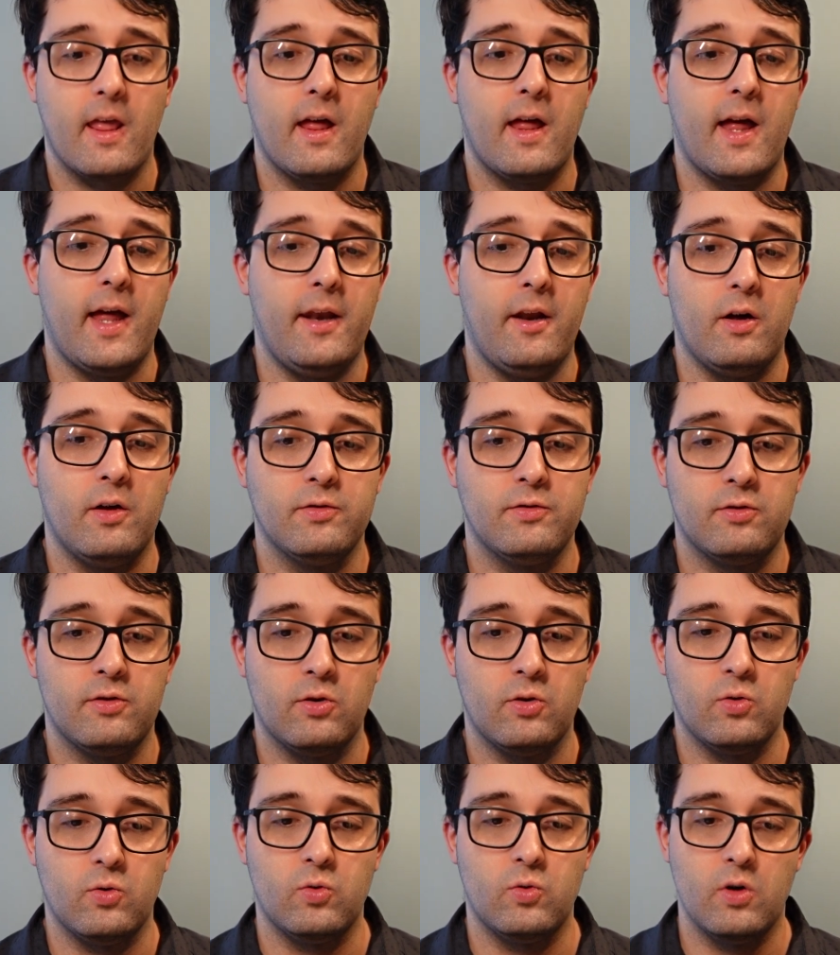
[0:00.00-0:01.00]
and
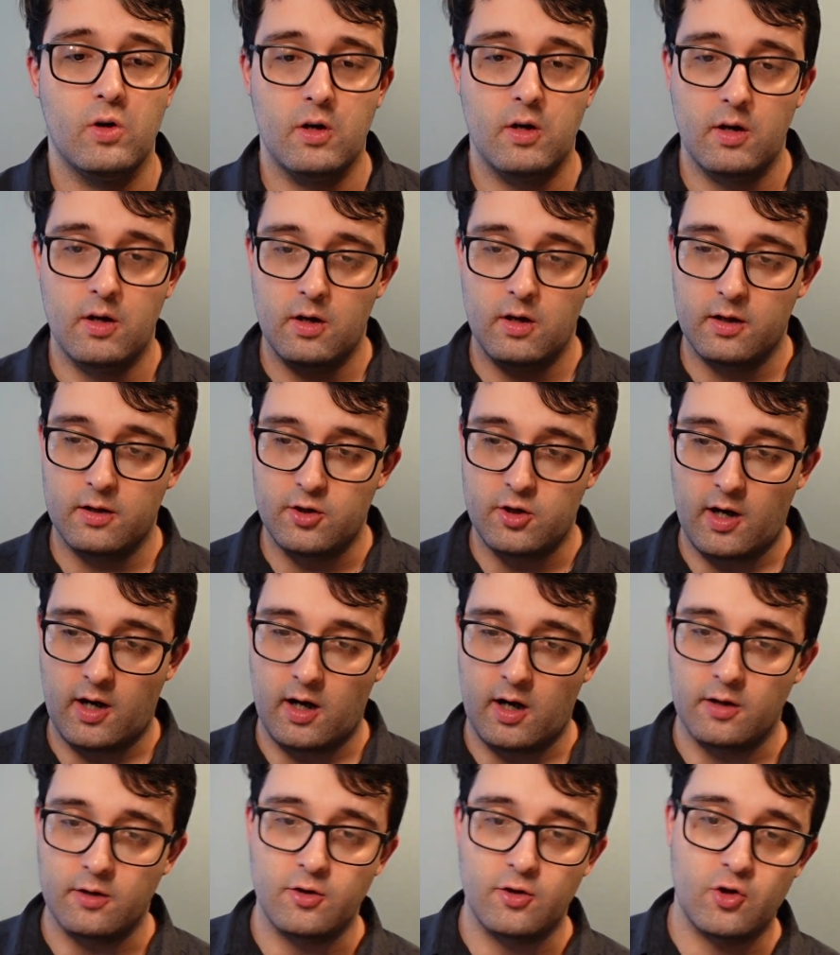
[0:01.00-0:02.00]
also
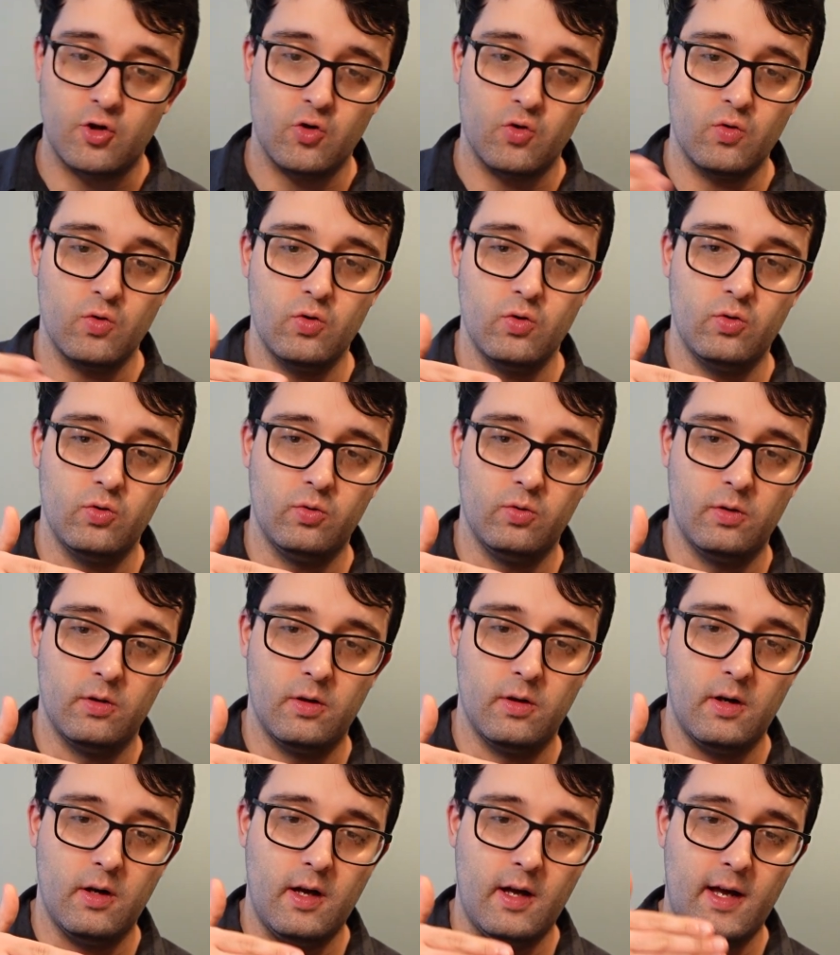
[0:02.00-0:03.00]
charge through
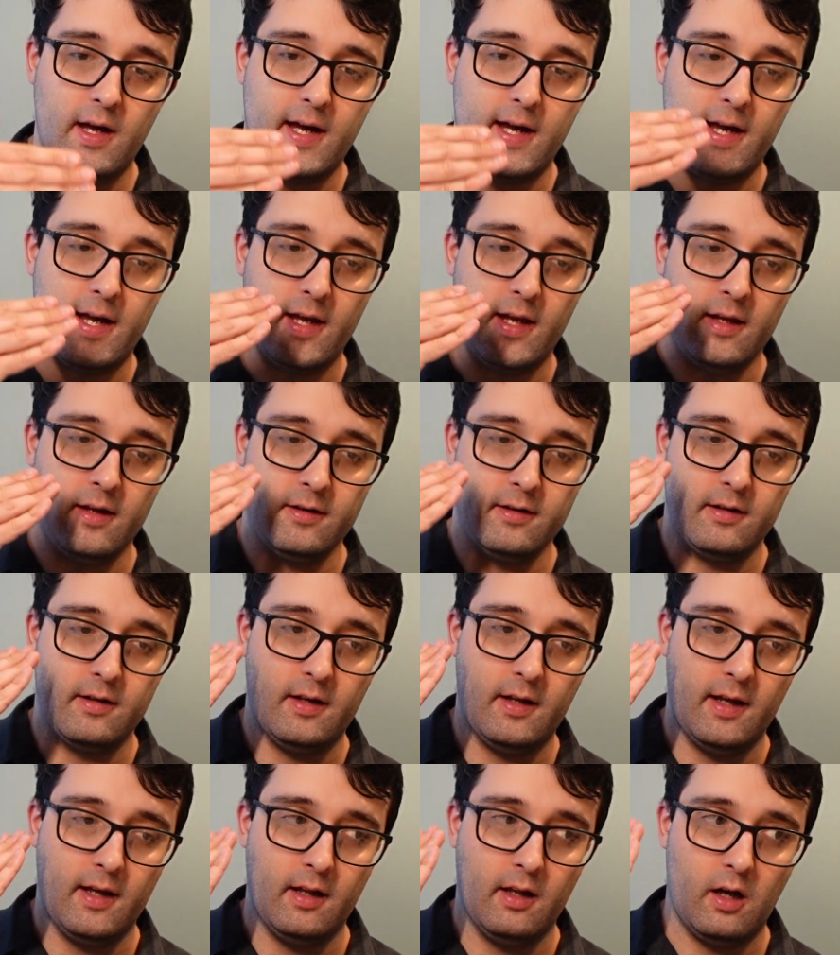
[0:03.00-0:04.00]
and
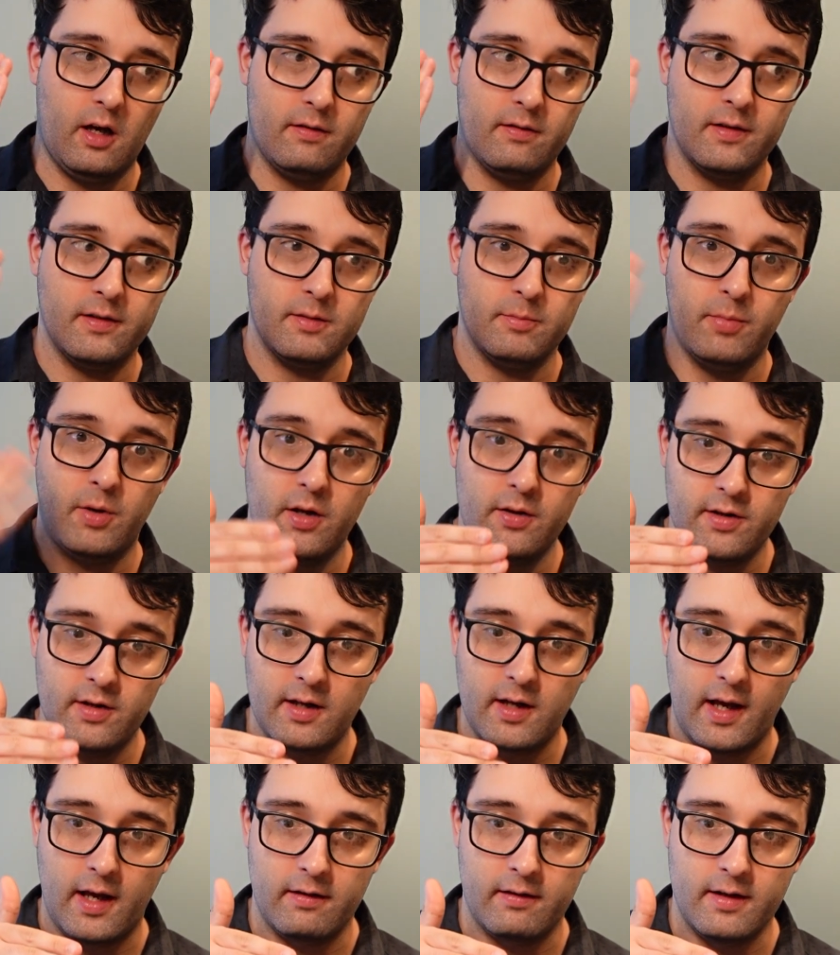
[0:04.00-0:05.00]
kill off his
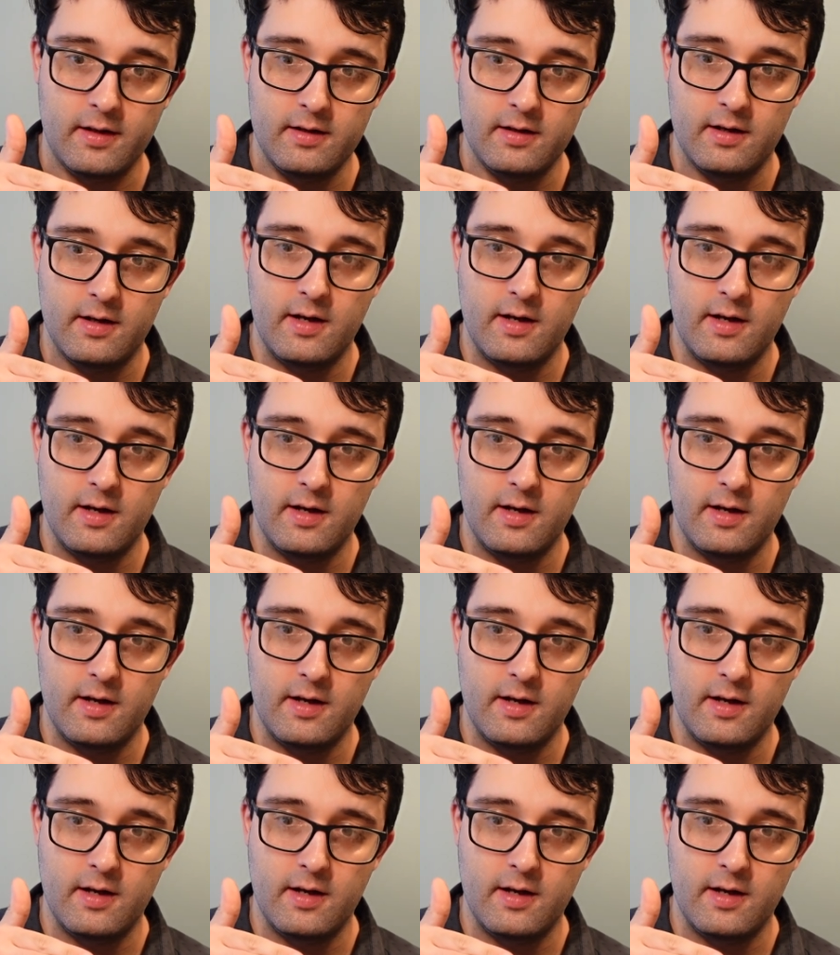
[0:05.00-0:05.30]
apothecary